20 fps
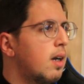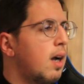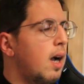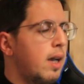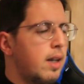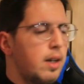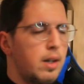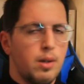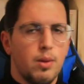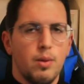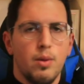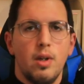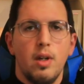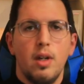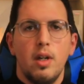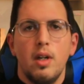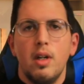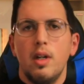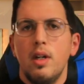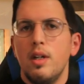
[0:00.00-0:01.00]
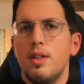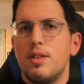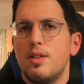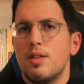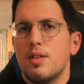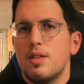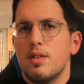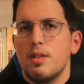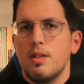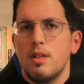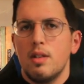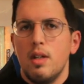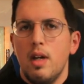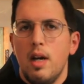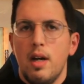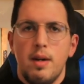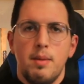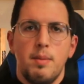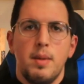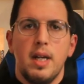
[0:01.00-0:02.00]
I know it's
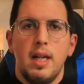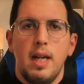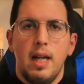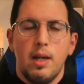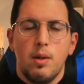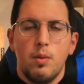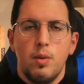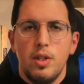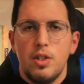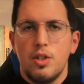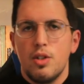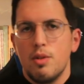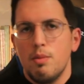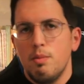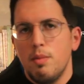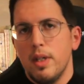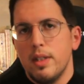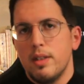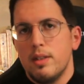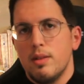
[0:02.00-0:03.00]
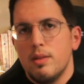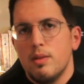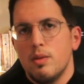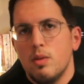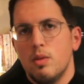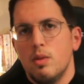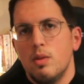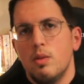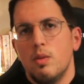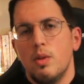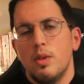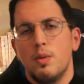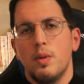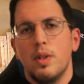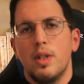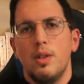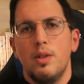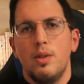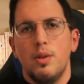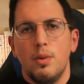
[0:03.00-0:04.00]
Arabic language, but what we
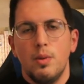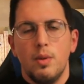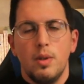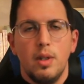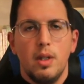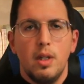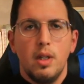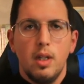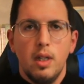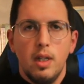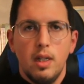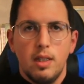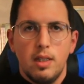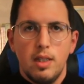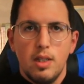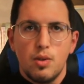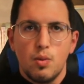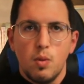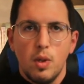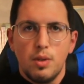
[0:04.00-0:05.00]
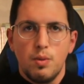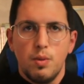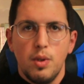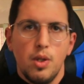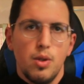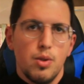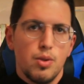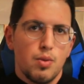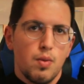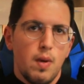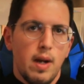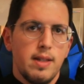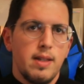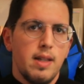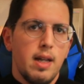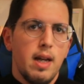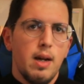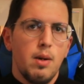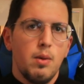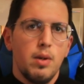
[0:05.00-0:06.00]
can do, it is what we use right
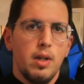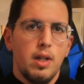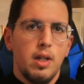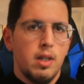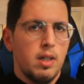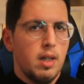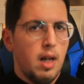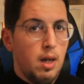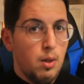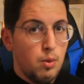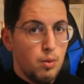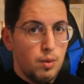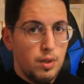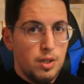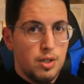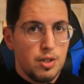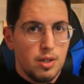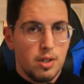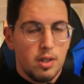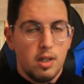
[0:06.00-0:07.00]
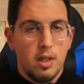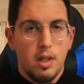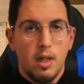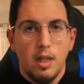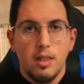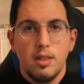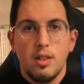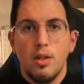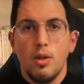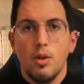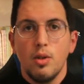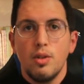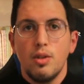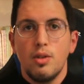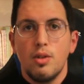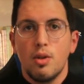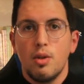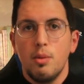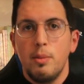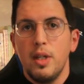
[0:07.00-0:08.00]
now in our region. And in order
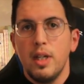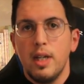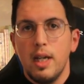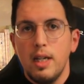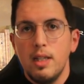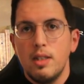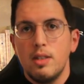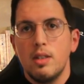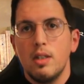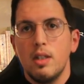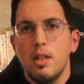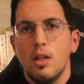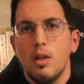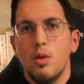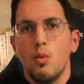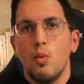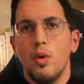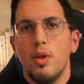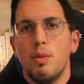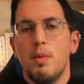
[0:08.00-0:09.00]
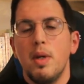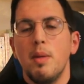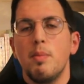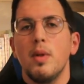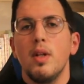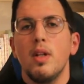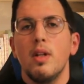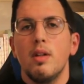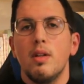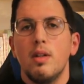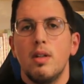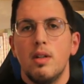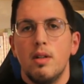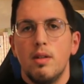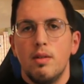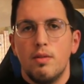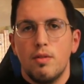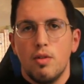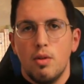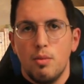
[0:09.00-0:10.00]
to communicate with people
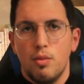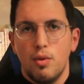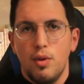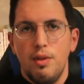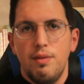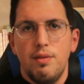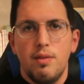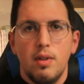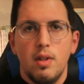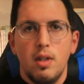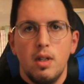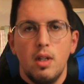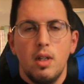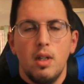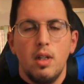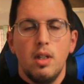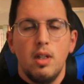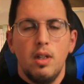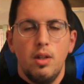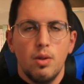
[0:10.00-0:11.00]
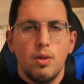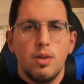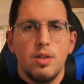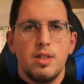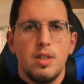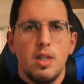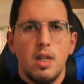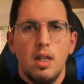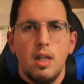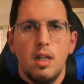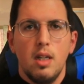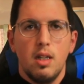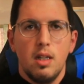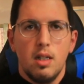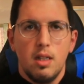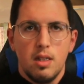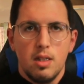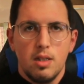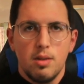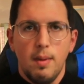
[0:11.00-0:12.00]
from Rif, you can say
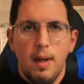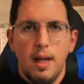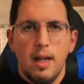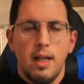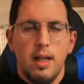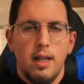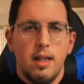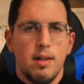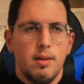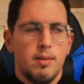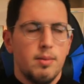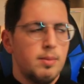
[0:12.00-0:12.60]
sabah alkhair.